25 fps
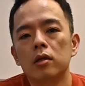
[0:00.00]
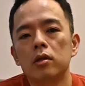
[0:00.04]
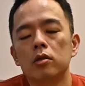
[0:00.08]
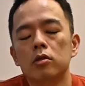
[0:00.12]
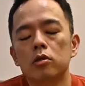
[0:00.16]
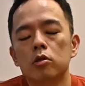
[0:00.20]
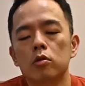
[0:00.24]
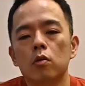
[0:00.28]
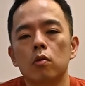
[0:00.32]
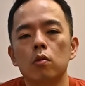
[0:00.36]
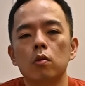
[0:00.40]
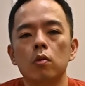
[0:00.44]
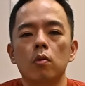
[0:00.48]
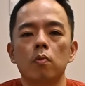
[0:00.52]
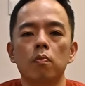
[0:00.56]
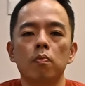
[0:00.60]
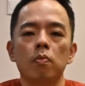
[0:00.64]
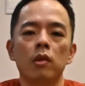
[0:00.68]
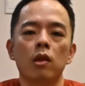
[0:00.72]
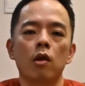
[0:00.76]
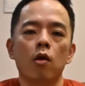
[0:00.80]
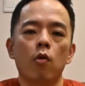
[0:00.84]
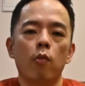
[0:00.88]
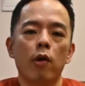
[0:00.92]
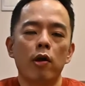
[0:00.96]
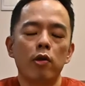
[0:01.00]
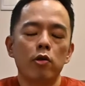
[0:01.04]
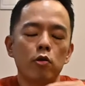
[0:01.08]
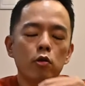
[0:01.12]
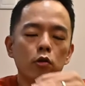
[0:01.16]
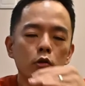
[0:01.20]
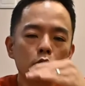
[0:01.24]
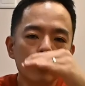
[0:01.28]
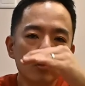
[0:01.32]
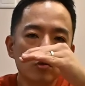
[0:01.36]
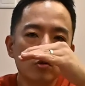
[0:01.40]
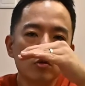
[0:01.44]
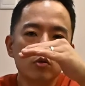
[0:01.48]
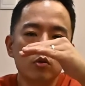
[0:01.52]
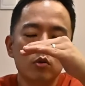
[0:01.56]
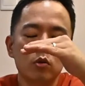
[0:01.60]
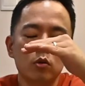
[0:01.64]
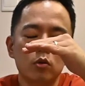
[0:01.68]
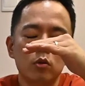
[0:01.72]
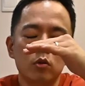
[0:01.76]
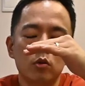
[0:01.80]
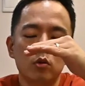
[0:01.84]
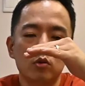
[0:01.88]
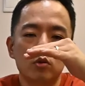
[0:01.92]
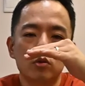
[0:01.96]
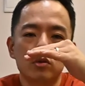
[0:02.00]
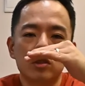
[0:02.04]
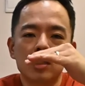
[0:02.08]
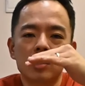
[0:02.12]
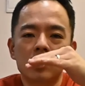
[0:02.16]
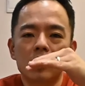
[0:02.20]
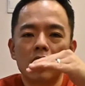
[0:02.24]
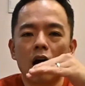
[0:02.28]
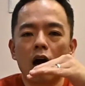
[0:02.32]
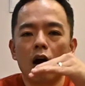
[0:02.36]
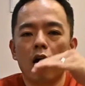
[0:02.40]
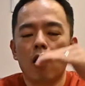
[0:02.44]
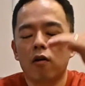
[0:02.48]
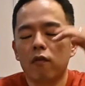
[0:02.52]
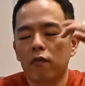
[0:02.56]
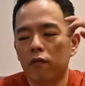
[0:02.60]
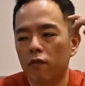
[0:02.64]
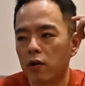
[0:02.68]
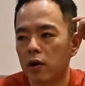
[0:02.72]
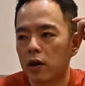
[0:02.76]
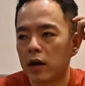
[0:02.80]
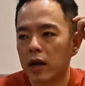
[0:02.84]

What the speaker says: So when you do this kind of